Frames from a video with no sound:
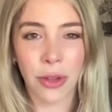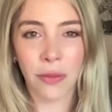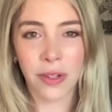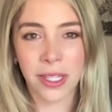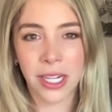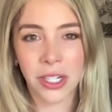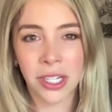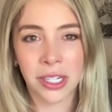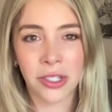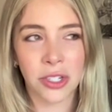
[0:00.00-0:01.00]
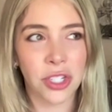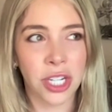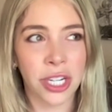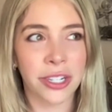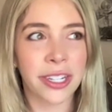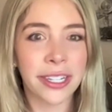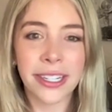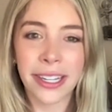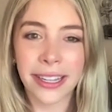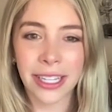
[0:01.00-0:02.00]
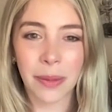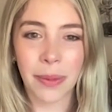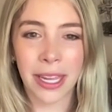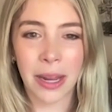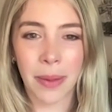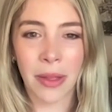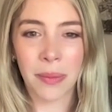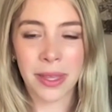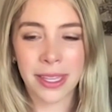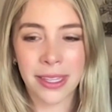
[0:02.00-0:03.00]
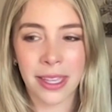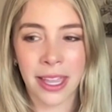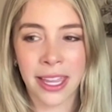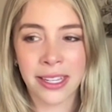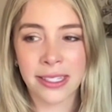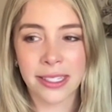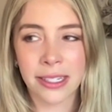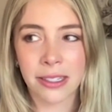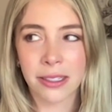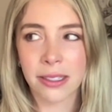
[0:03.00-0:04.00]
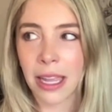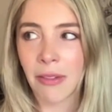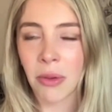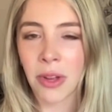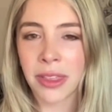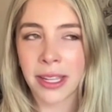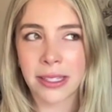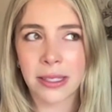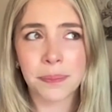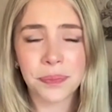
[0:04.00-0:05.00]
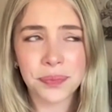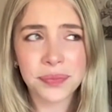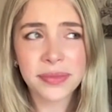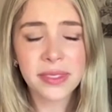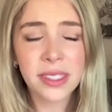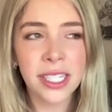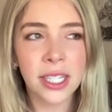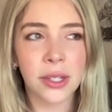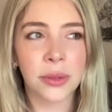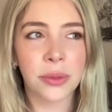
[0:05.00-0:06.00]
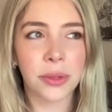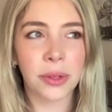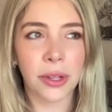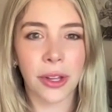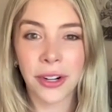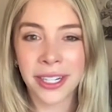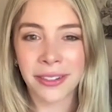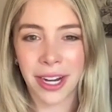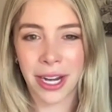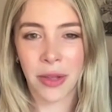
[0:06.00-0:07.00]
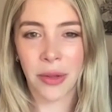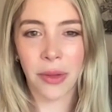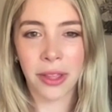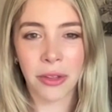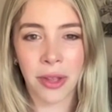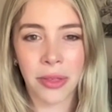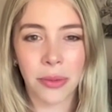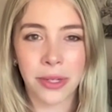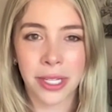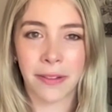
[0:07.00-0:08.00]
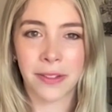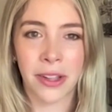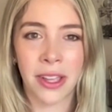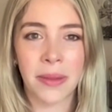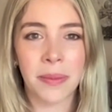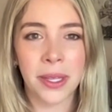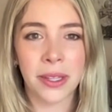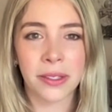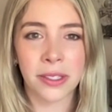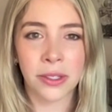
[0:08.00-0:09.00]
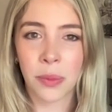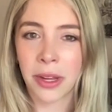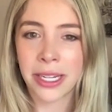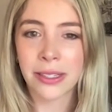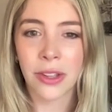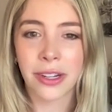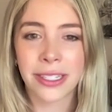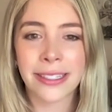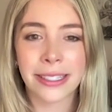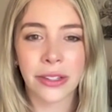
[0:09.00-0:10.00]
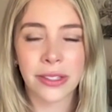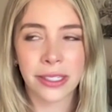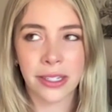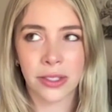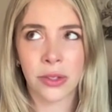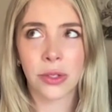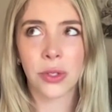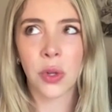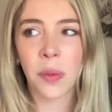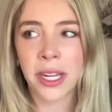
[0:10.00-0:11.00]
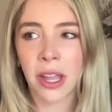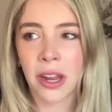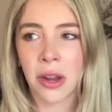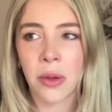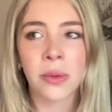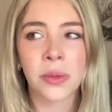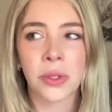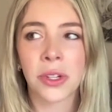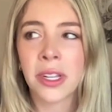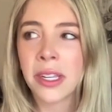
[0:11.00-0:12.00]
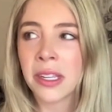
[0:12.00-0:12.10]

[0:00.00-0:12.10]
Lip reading: a conversation and just share a little bit about me, and to everyone that's, hurting right now and going through a tough time because your money is locked in Celsius and there's so many unknowns, or,